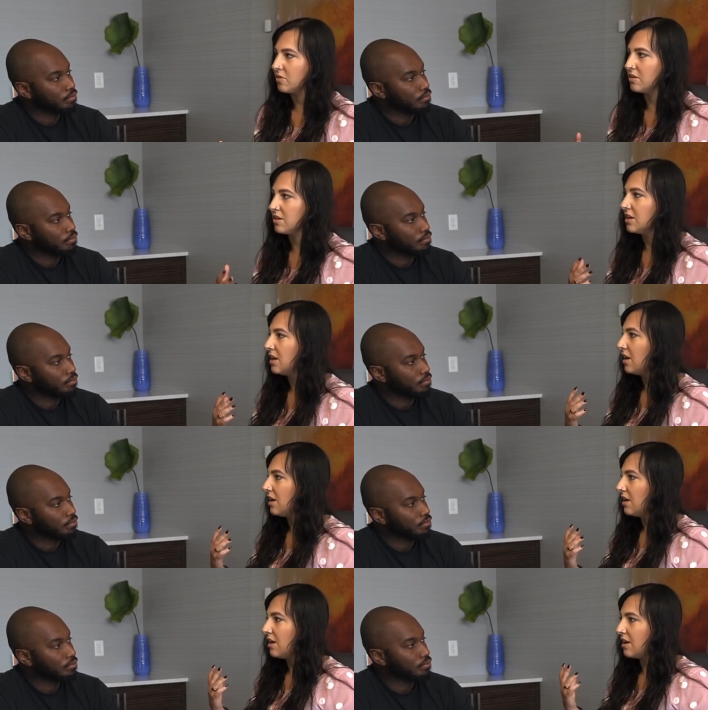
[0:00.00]
Speaker 1: or
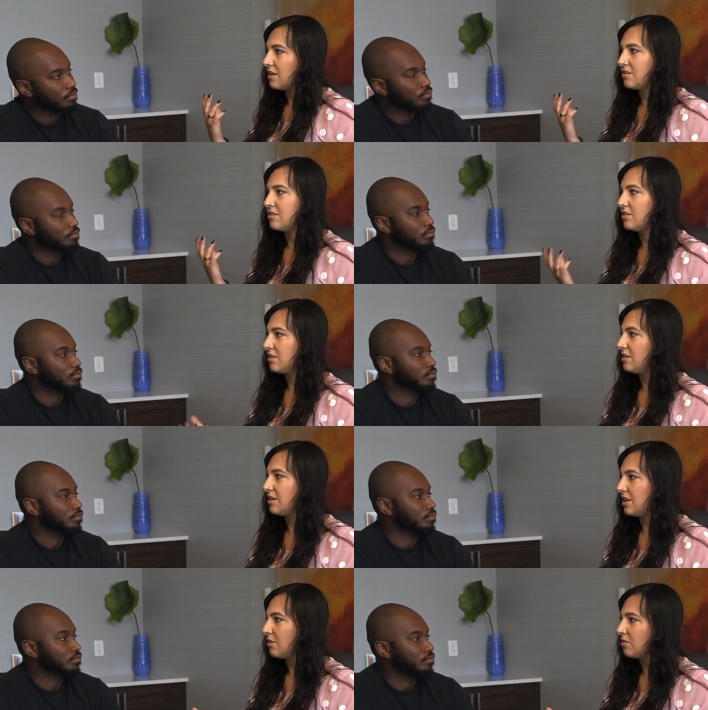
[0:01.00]
mm,
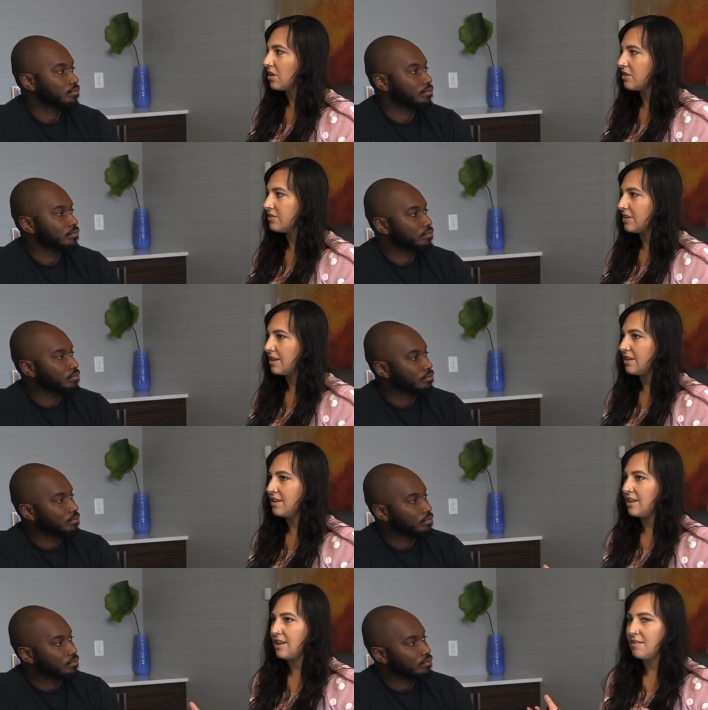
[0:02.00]
you know, nurse
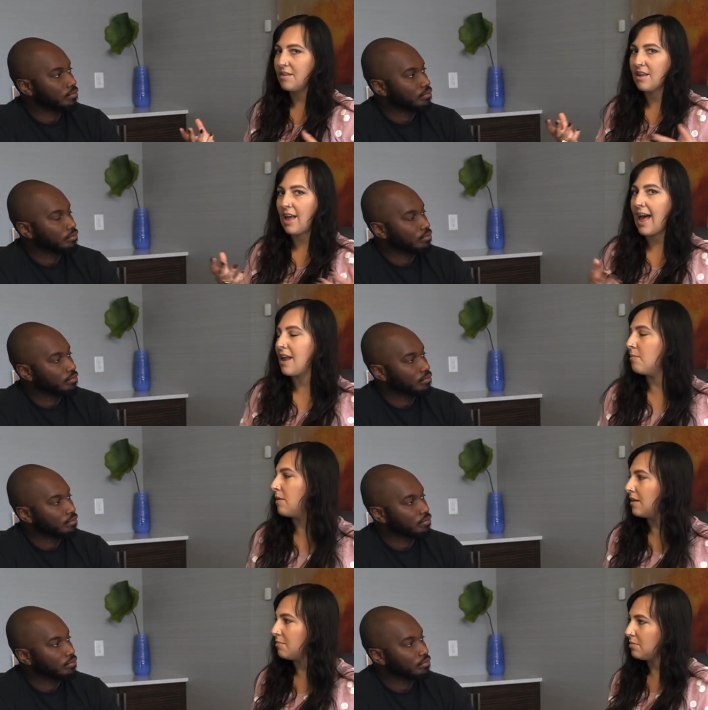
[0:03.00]
and
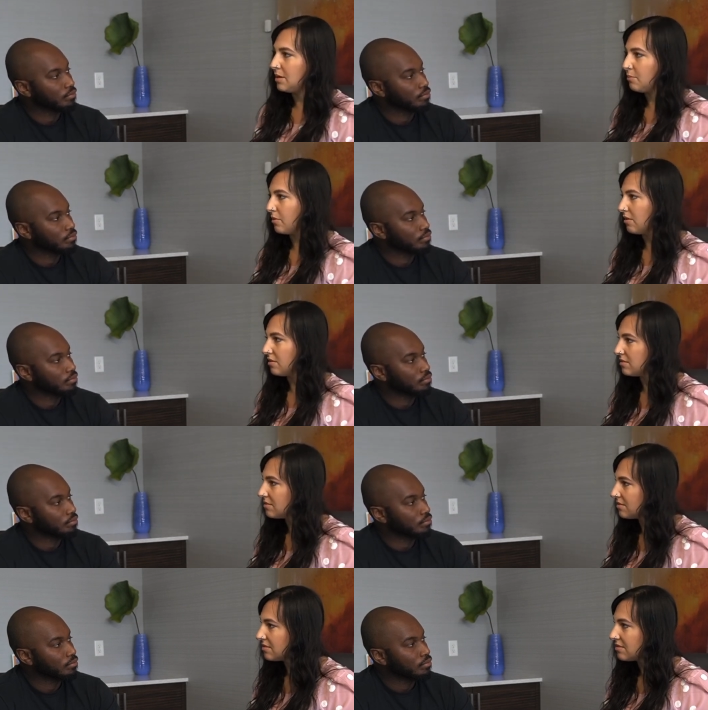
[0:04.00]
admin people?
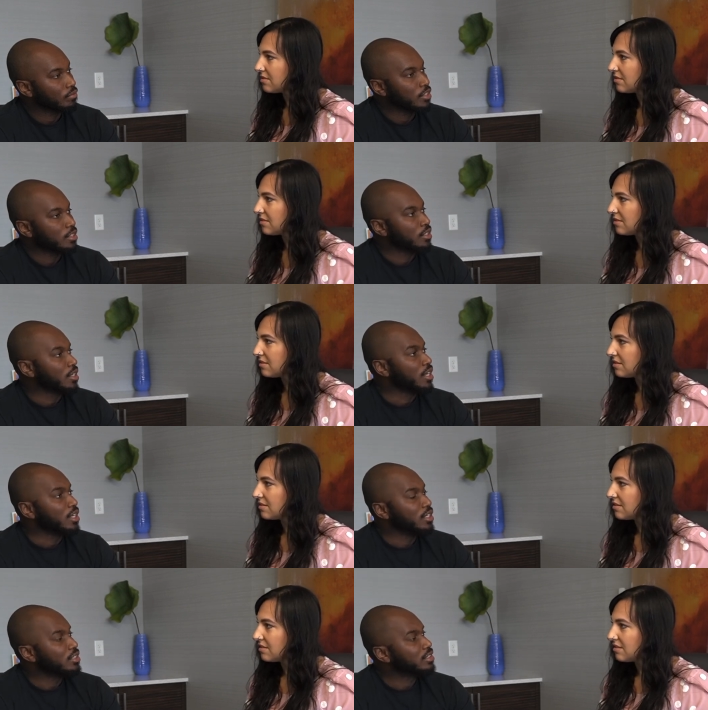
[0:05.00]

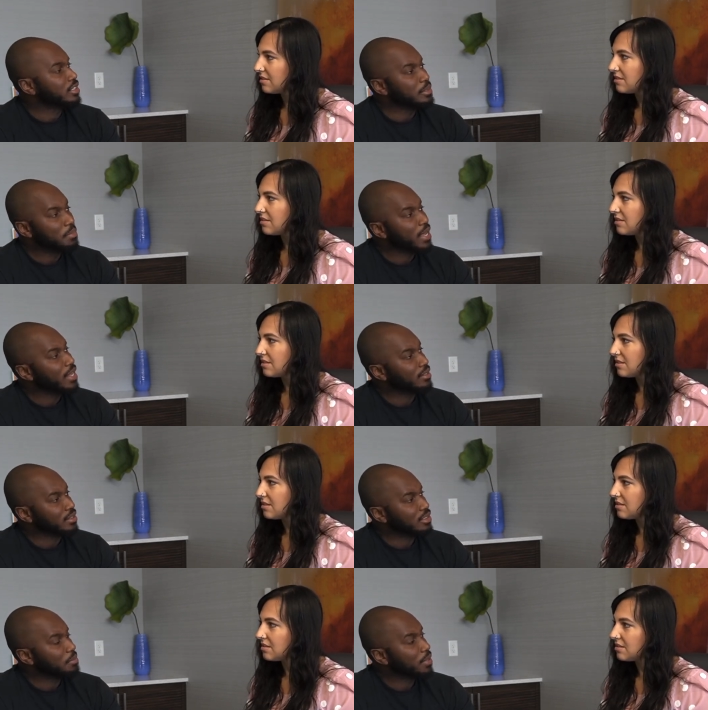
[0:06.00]
Speaker 2: It depends.
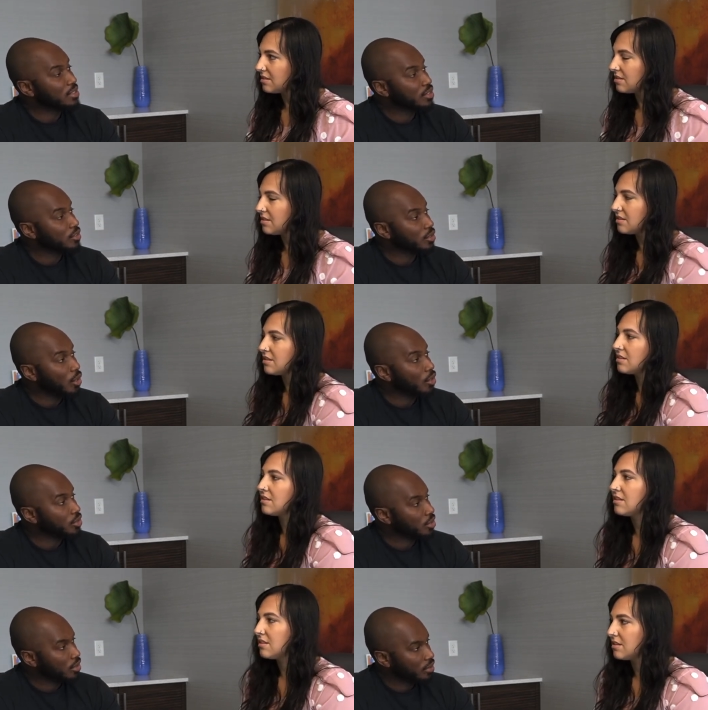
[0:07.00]
It depends on the
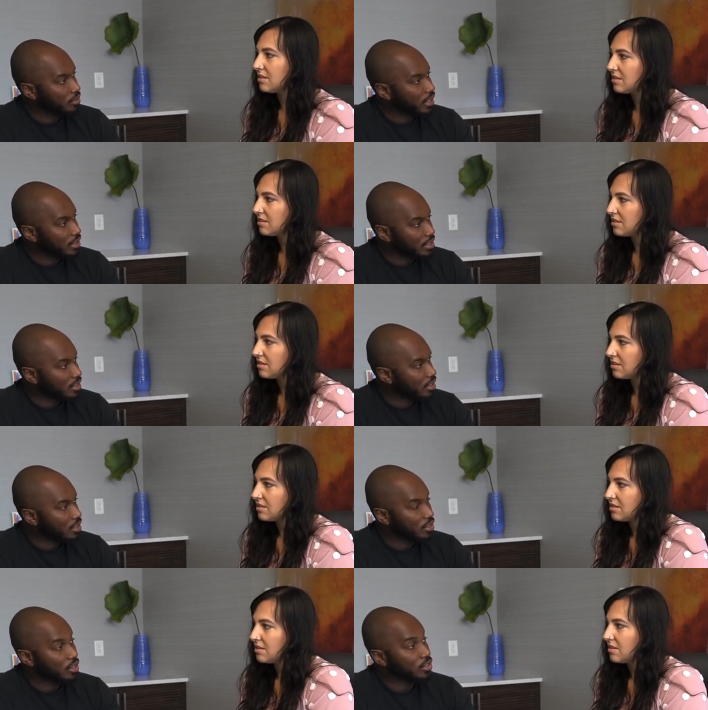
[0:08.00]
culture of that
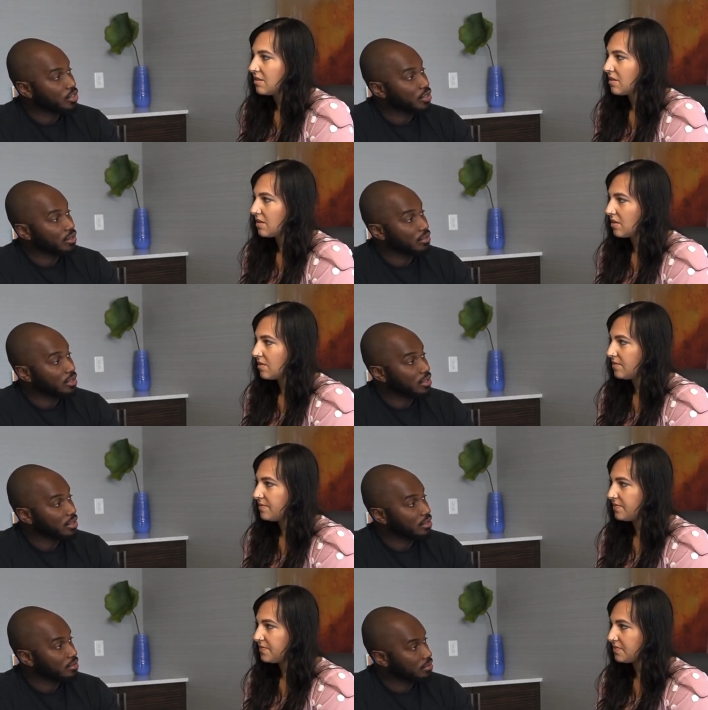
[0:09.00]
ER, culture of
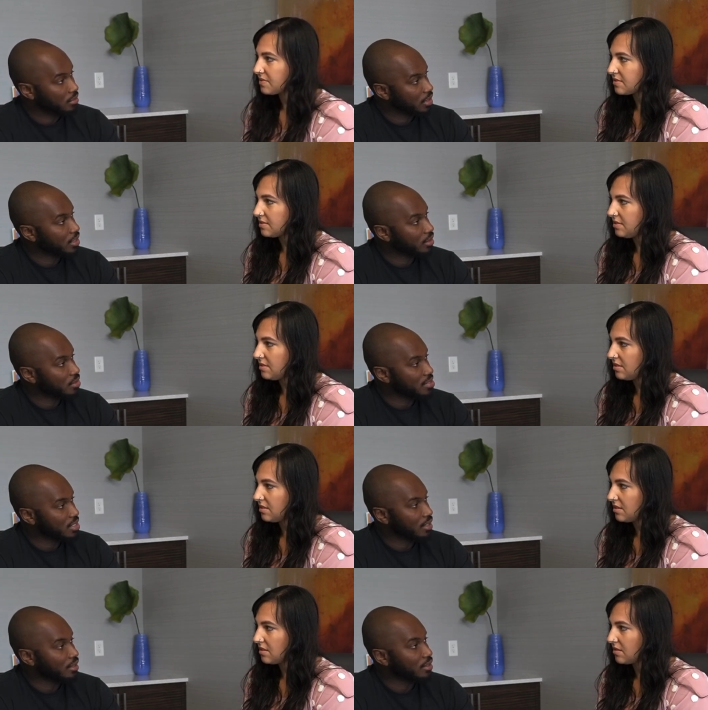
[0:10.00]
the clinical
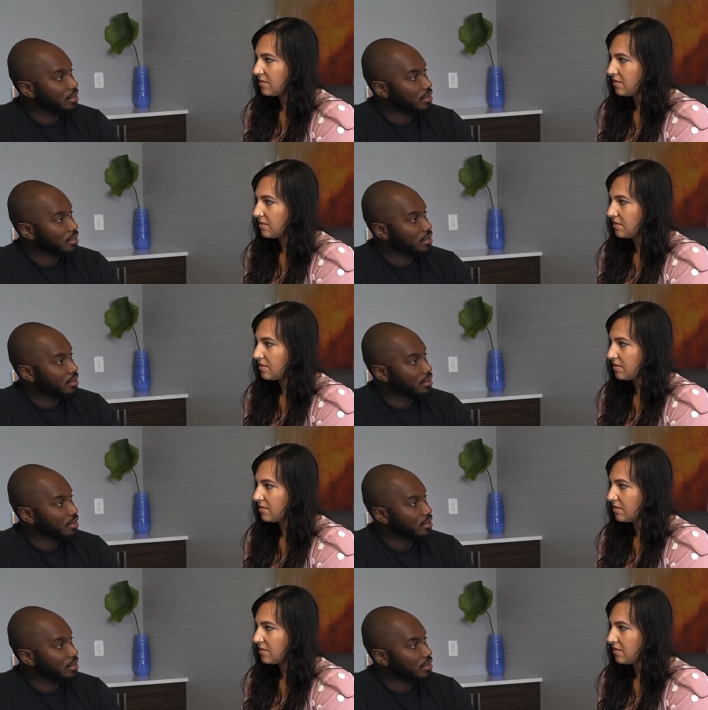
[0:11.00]
setting.